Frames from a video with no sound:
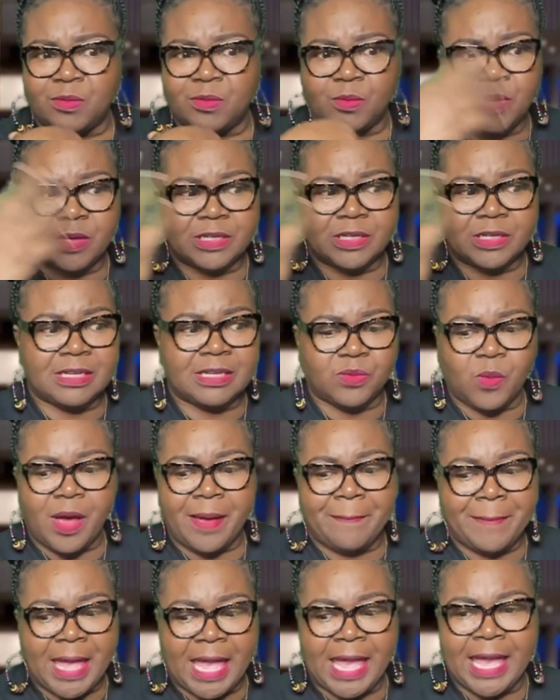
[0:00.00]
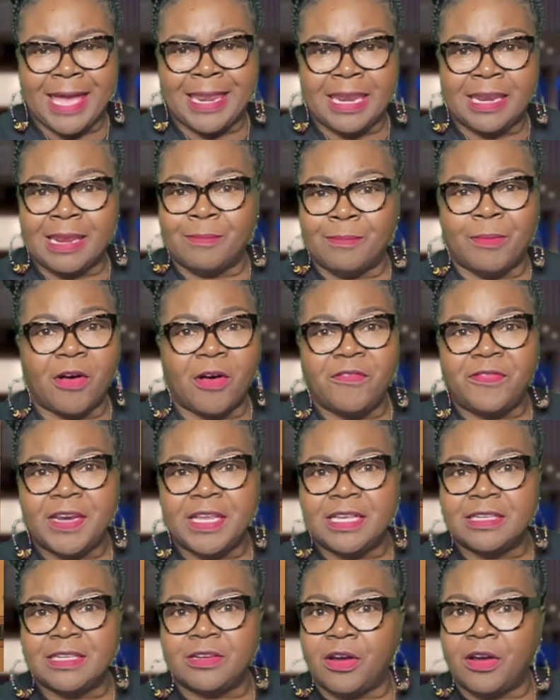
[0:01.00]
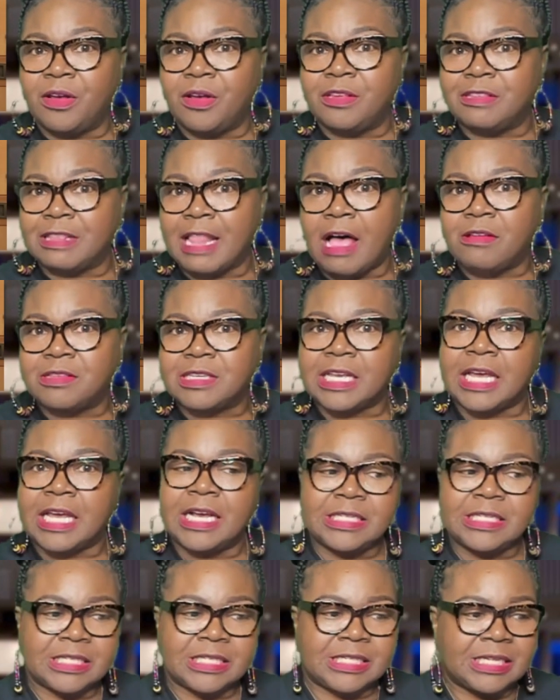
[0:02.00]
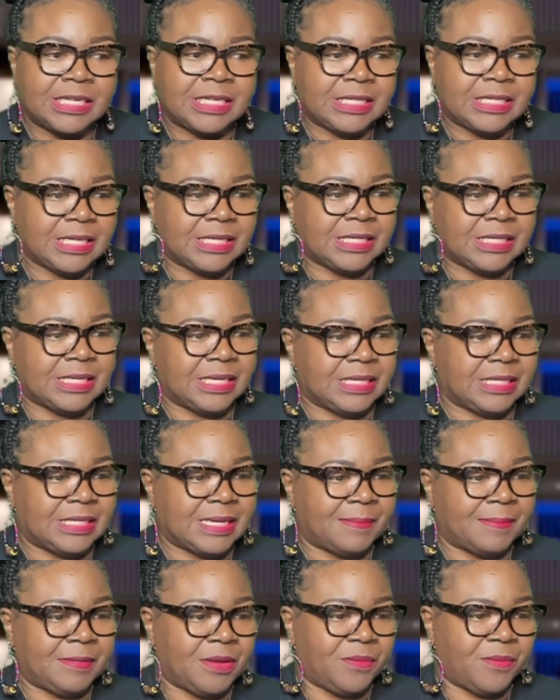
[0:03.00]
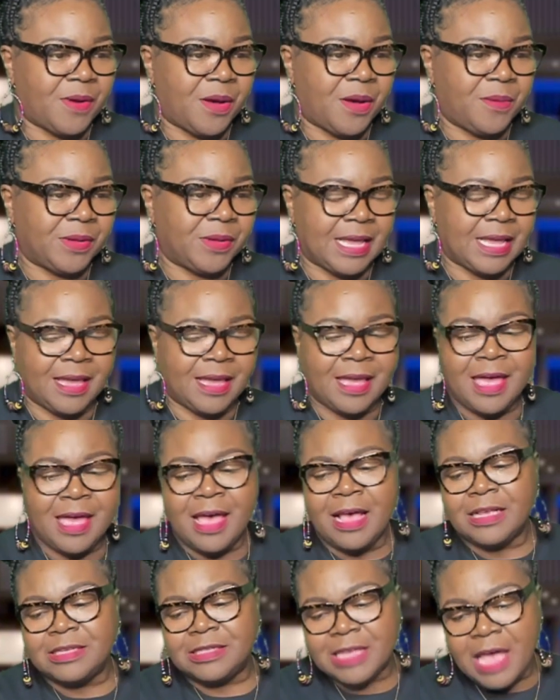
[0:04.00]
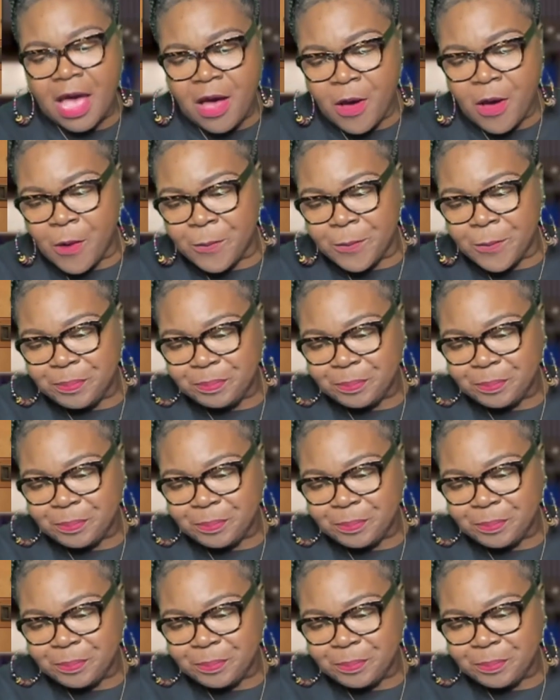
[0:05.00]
was this one man, and both of these girls lost consciousness. It's something wrong with that. So